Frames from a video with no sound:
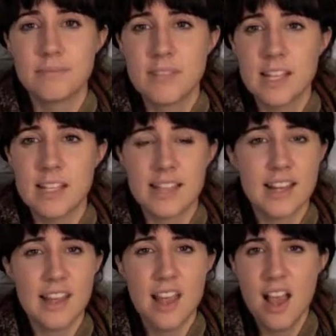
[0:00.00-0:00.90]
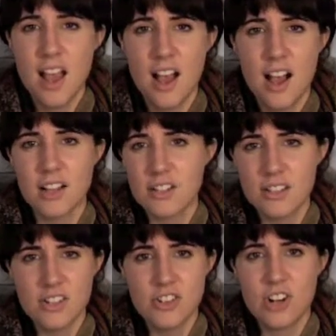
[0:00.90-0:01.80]
He's like, yeah,
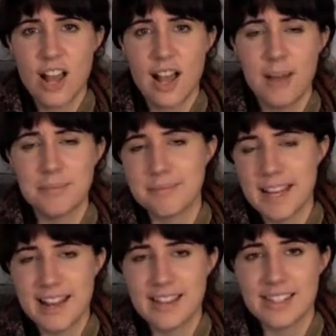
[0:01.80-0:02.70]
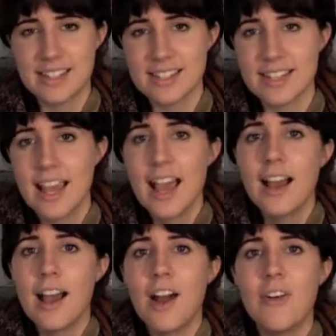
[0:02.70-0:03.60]
good job, Kansas.
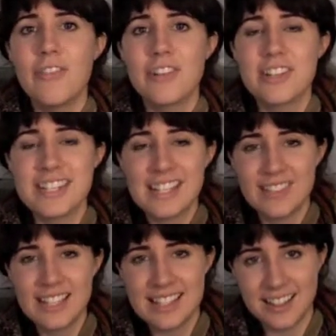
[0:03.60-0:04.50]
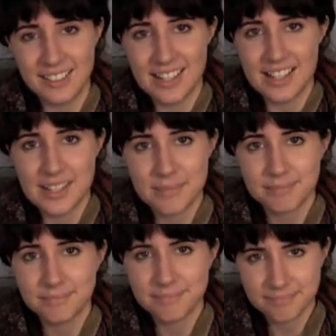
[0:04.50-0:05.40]
However, Stephen Douglas,
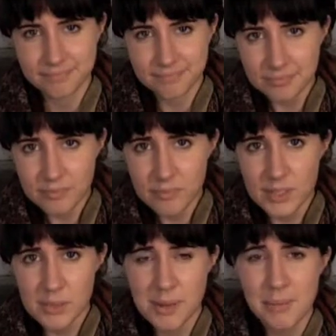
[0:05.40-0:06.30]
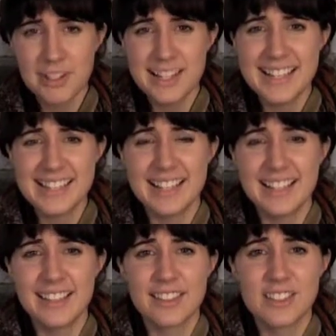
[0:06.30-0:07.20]
remember, he's
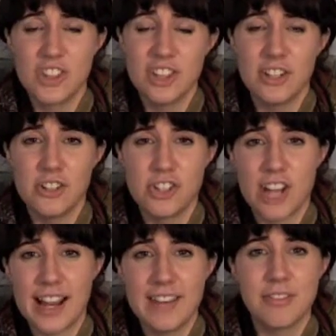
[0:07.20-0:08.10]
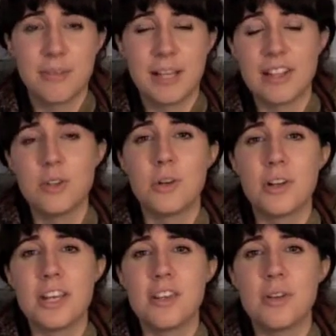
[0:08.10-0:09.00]
the little giant from
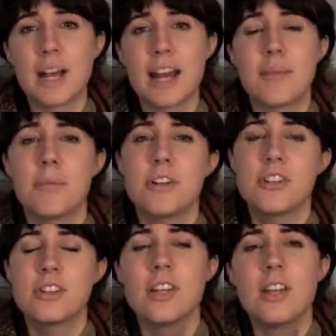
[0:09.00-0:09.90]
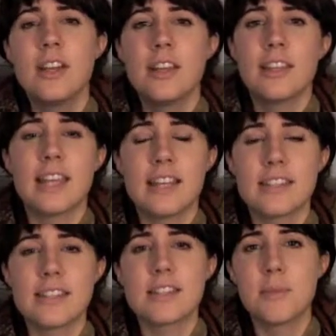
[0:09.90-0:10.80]
Illinois who kind of pushed the
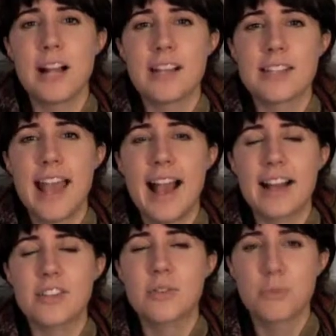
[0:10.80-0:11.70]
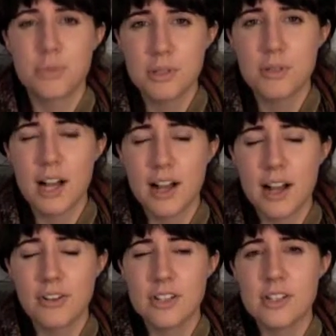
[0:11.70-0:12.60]
Kansas-Nebraska Act through
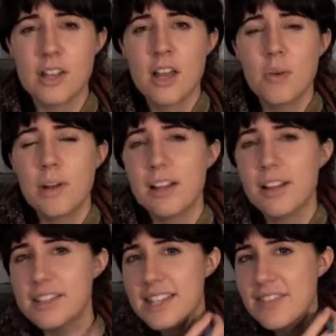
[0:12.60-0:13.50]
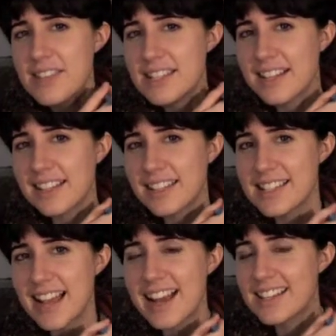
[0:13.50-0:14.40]
Congress. Well, Stephen Douglas
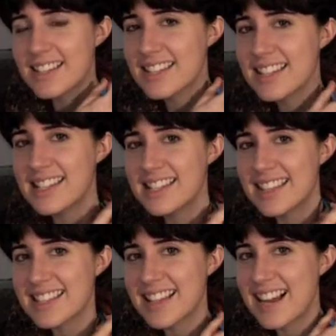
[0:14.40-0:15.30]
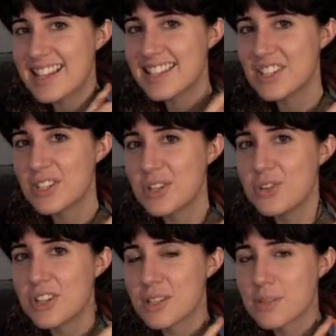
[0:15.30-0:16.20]
kind of sees that this
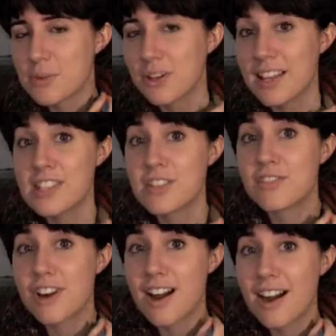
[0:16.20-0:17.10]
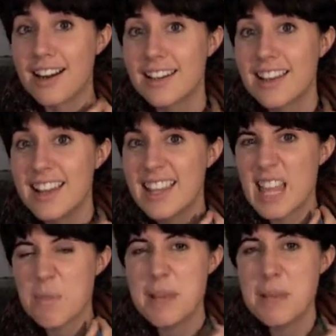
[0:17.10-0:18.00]
Constitution is more or less fraud,
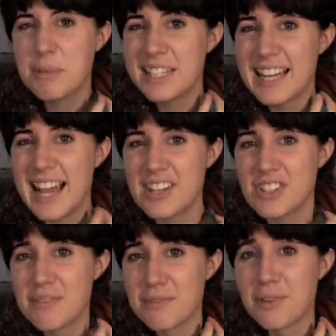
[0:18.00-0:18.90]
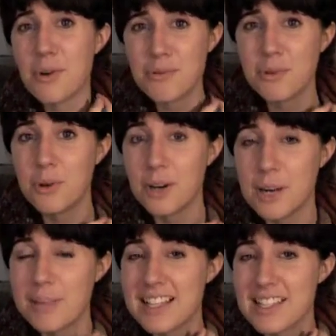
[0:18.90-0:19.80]
that the people didn't actually vote for
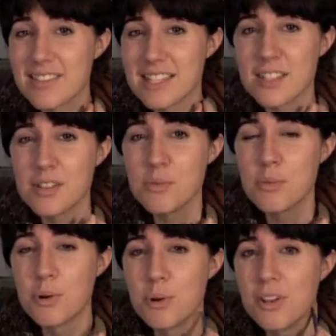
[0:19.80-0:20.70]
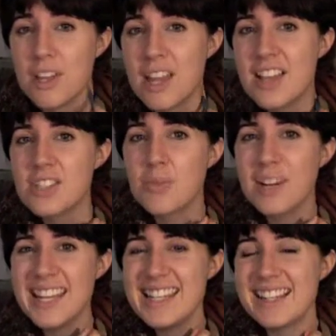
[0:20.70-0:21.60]
it because of this loophole. So
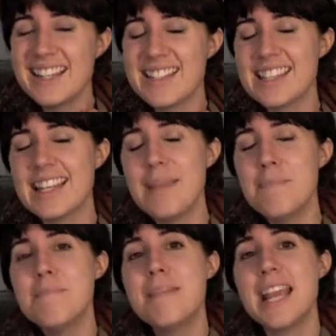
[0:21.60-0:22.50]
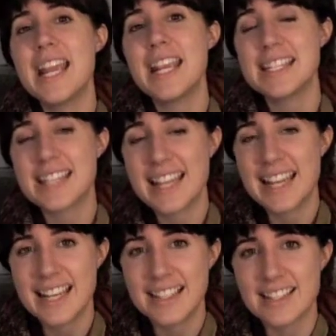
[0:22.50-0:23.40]
what he does is he makes
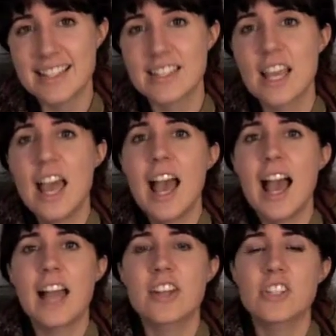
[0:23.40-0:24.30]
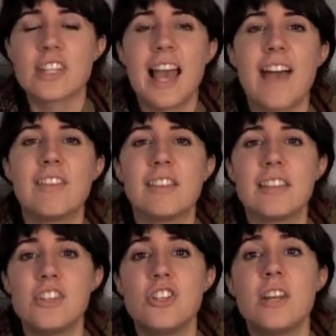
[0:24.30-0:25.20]
Kansas actually have a
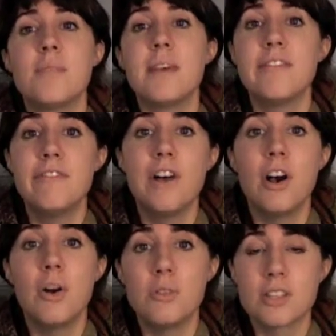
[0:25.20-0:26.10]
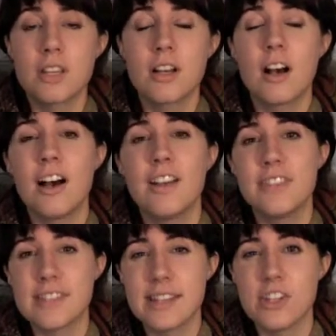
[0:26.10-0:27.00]
legitimate vote on
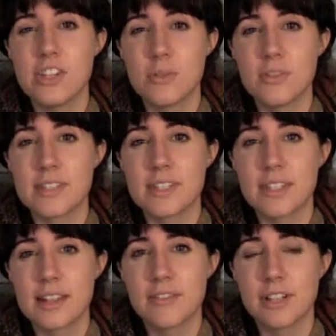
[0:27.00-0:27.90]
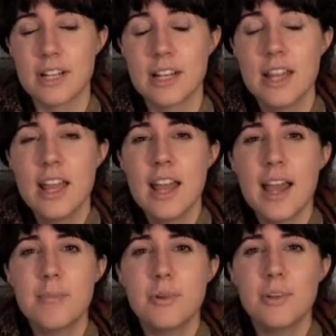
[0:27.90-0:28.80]
this issue of slavery.
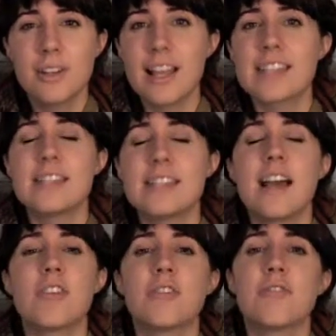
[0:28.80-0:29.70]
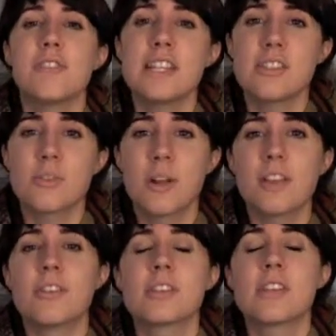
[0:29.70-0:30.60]
And more or less now the Free
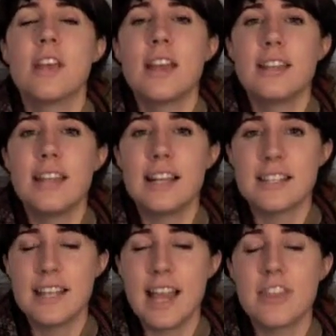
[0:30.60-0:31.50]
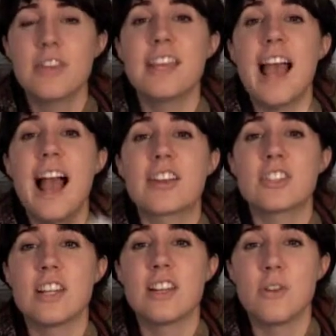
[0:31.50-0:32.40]
Soilers get together, they
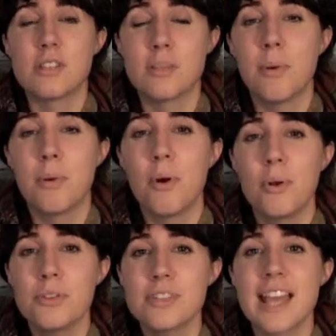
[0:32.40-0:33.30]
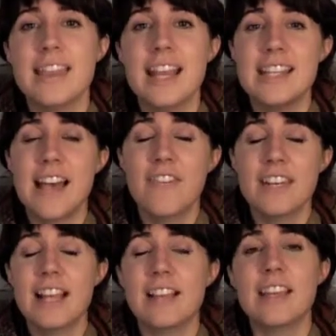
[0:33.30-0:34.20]
actually go to the polls, and they
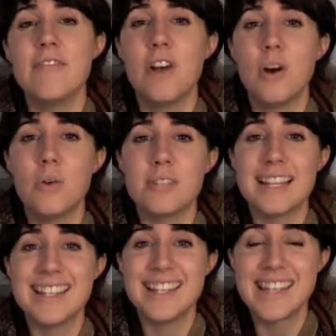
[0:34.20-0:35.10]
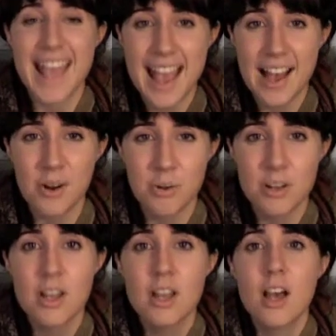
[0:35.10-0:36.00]
definitely vote down,
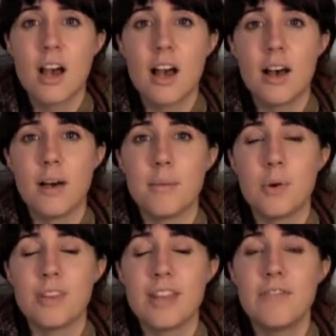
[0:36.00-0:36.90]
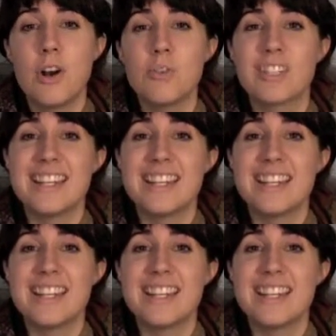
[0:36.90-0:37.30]
or they vote